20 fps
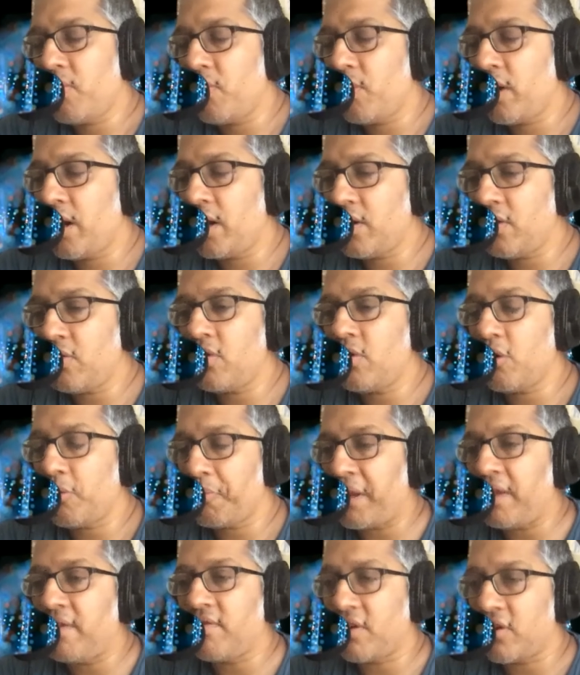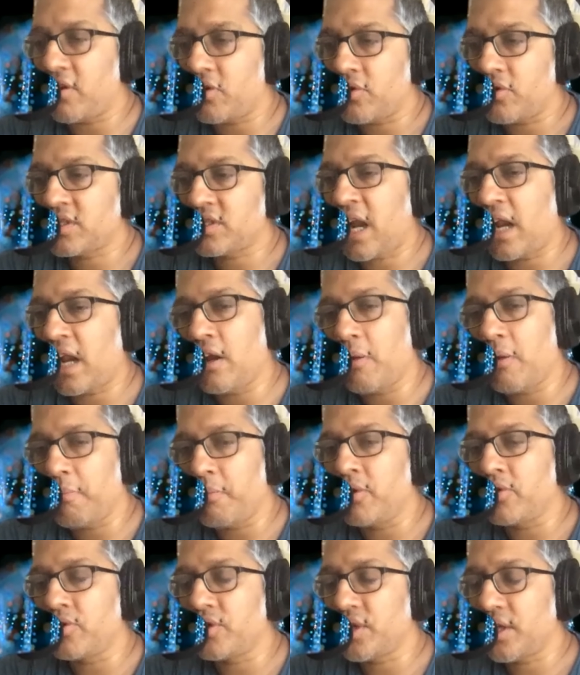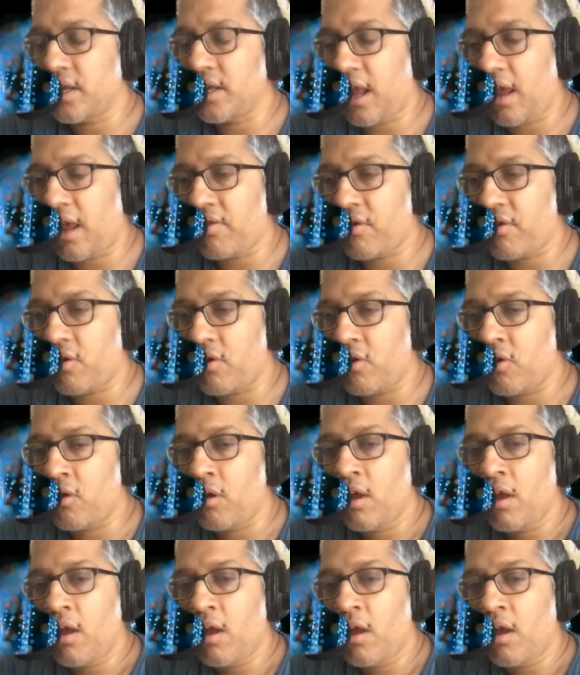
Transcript: Indo-Europeans and Turks kind of emerged together.